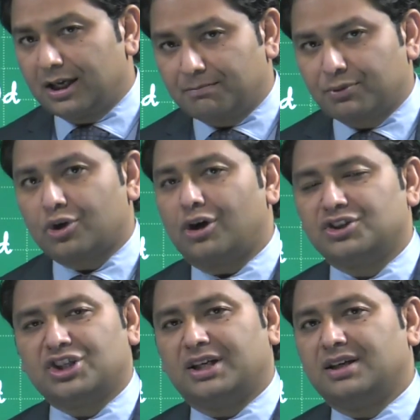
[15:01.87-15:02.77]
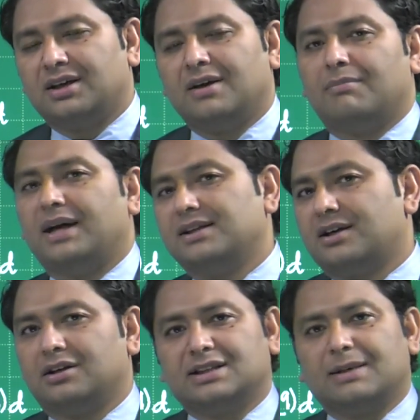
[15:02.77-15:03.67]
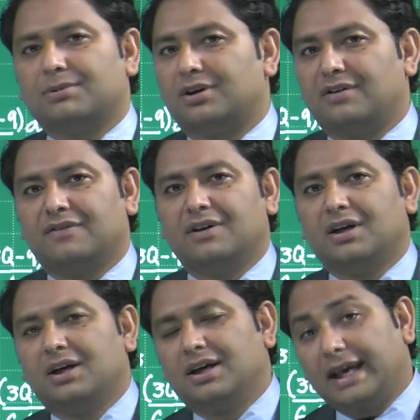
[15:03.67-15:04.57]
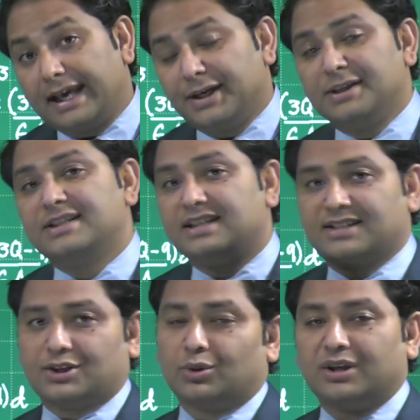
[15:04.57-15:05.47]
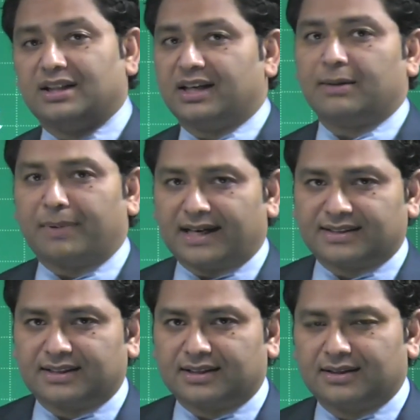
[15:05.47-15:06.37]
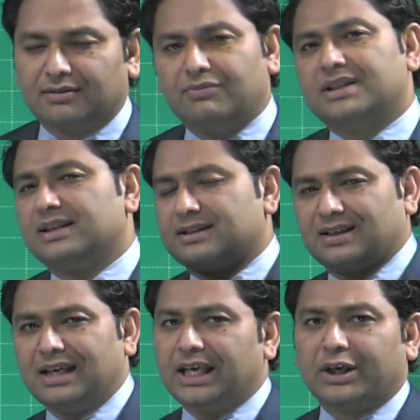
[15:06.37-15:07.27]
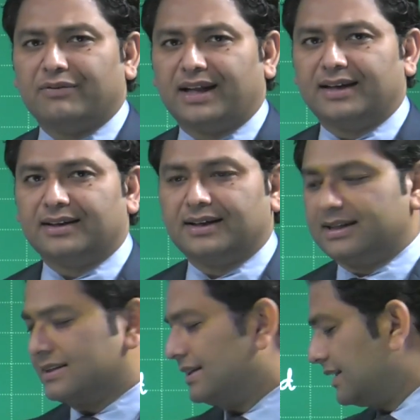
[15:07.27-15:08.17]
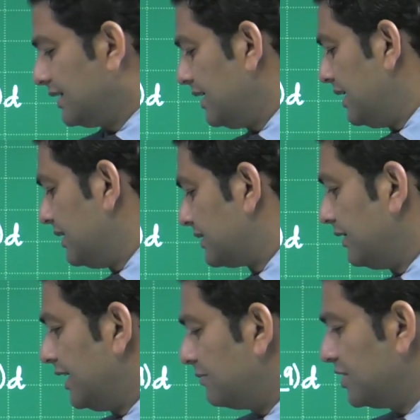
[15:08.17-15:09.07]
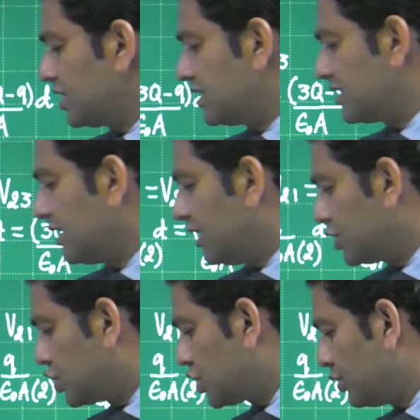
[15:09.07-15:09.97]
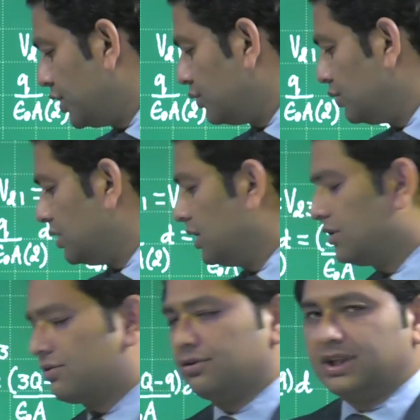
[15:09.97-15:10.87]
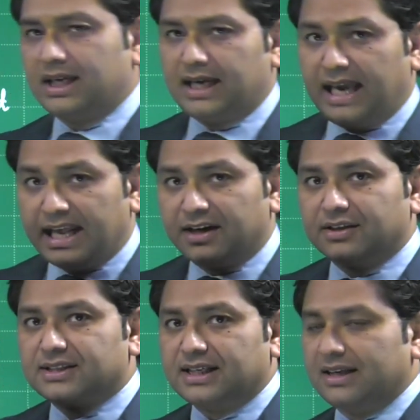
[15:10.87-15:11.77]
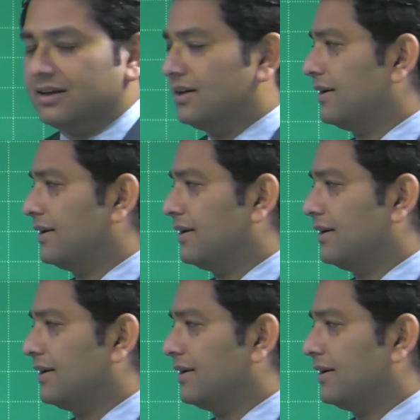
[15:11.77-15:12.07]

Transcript: approach it by the concept of energy stored in the capacitor, which is equivalent, isn't it? So, let me just show you through the energy